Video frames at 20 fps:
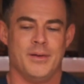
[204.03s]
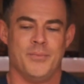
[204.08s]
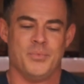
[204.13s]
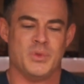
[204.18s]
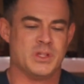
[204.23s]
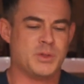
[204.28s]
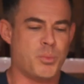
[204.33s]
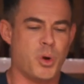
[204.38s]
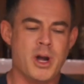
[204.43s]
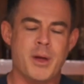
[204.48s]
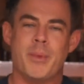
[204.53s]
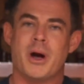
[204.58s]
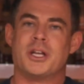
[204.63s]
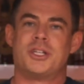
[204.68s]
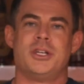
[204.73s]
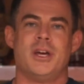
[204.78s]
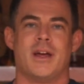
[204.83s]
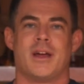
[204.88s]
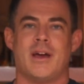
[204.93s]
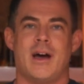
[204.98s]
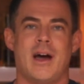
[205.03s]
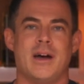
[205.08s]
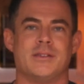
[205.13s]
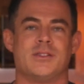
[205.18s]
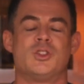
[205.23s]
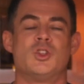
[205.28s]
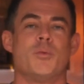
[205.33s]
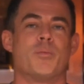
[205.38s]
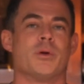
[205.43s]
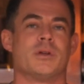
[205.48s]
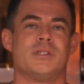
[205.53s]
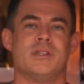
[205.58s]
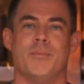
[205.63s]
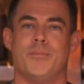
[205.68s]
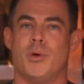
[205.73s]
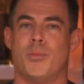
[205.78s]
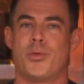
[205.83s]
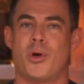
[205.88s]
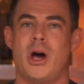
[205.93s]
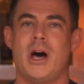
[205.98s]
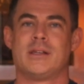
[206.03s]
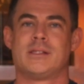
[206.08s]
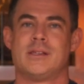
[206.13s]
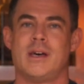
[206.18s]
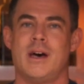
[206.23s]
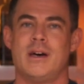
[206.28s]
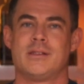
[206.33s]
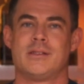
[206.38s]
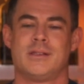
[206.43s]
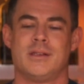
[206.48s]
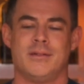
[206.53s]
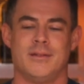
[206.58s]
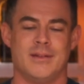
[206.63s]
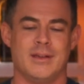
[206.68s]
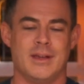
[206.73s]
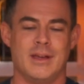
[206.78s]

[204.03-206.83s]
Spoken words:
That's pretty much it, guys. Super simple process,